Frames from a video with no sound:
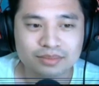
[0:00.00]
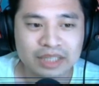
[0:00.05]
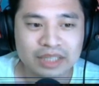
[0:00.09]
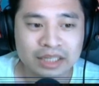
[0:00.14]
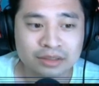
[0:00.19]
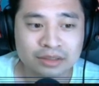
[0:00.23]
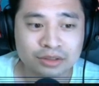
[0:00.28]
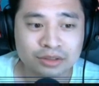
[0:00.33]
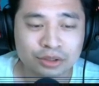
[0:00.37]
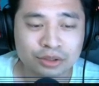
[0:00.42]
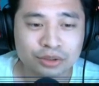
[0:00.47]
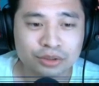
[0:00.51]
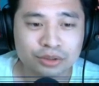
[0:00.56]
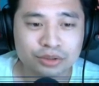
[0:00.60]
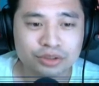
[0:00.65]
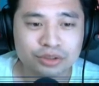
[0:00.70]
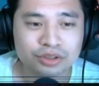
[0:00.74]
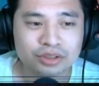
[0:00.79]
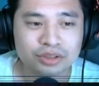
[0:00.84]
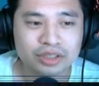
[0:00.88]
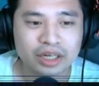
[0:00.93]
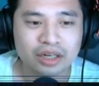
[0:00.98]
That's
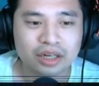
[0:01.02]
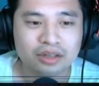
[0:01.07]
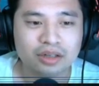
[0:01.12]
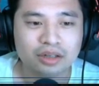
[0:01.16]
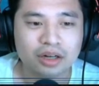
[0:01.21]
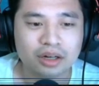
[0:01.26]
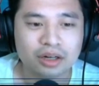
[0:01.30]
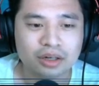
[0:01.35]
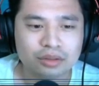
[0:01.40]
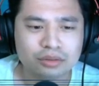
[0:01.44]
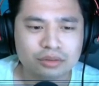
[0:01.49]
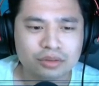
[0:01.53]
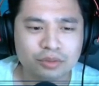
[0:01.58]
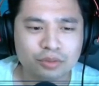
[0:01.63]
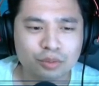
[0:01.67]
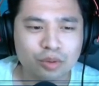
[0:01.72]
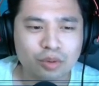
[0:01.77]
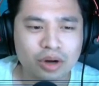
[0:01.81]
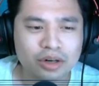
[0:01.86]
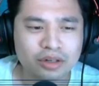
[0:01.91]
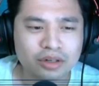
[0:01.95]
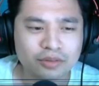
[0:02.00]
huge. Yeah, the
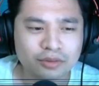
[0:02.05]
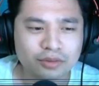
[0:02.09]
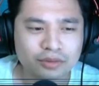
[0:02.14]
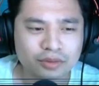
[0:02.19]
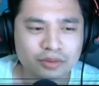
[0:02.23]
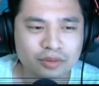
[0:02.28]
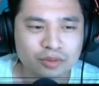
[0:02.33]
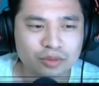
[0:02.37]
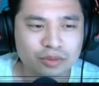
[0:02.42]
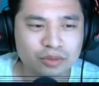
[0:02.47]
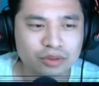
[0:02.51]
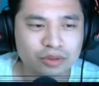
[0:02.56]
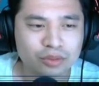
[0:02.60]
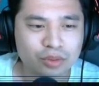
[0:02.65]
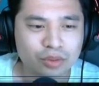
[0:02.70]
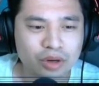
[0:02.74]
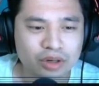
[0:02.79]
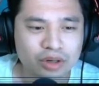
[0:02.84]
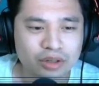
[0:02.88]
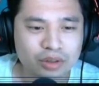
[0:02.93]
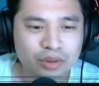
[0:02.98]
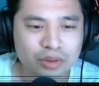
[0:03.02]

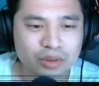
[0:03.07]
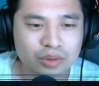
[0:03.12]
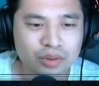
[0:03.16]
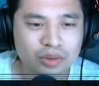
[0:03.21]
water.